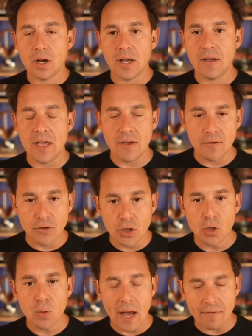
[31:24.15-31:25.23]
if
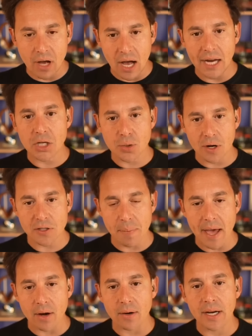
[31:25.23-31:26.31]
you have a high trust
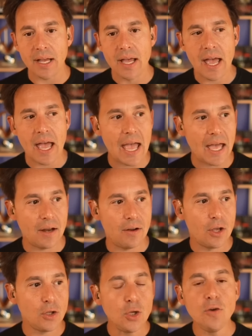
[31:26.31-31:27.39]
battery and
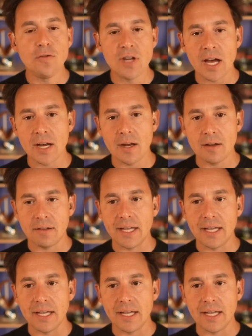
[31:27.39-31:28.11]
you've done